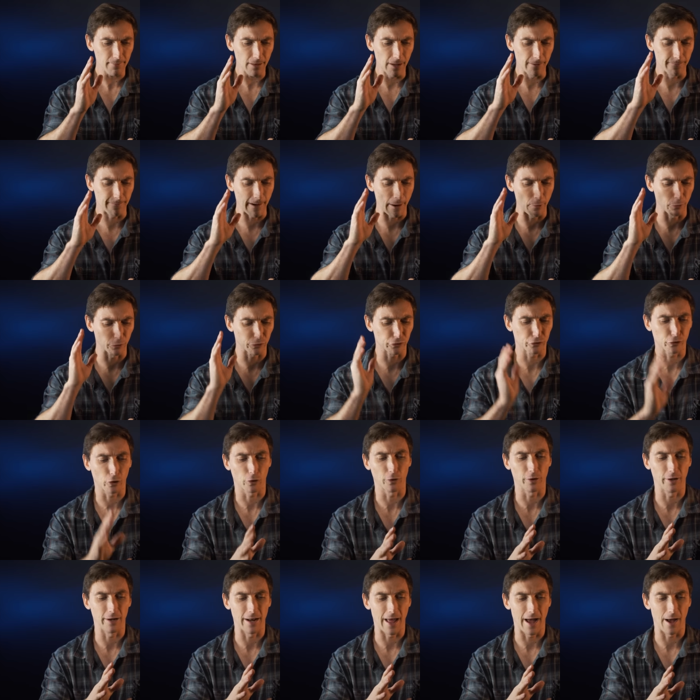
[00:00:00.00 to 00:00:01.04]
If I was
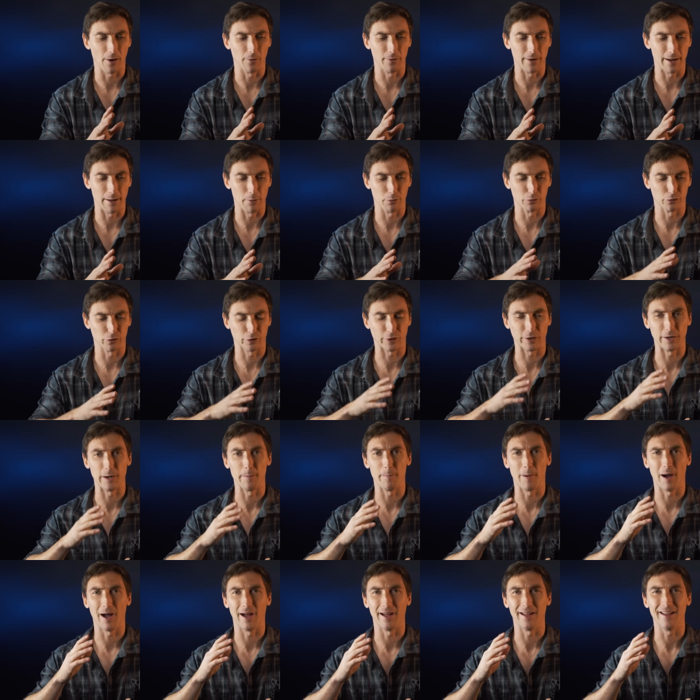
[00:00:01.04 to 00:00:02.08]
starting out and I was looking to
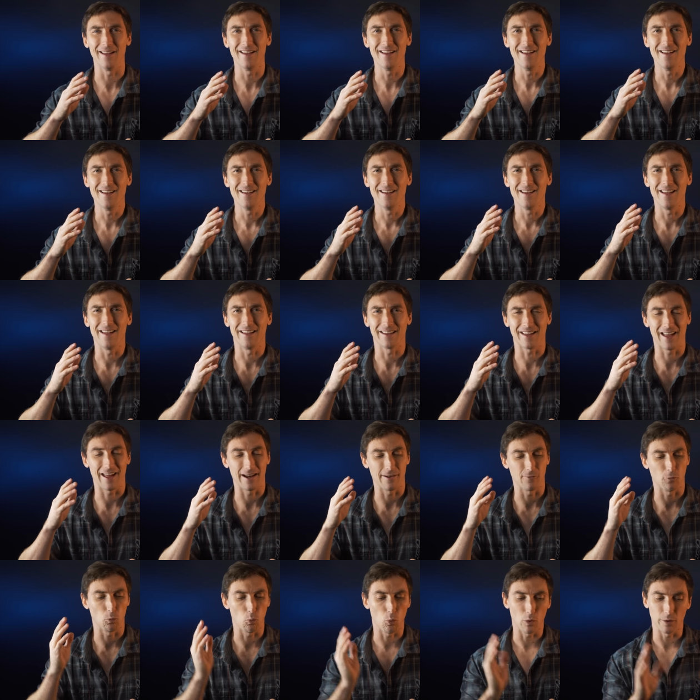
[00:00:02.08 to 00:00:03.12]
buy a kind
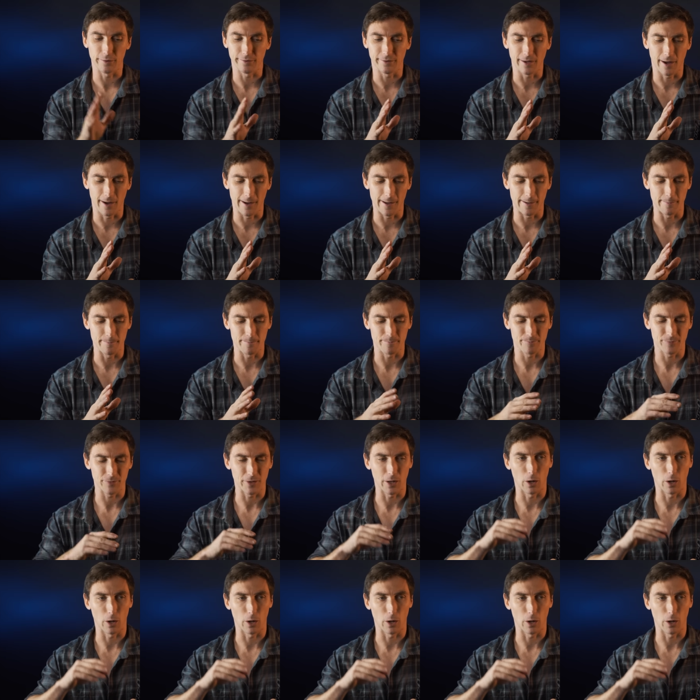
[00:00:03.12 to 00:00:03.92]
of one-time,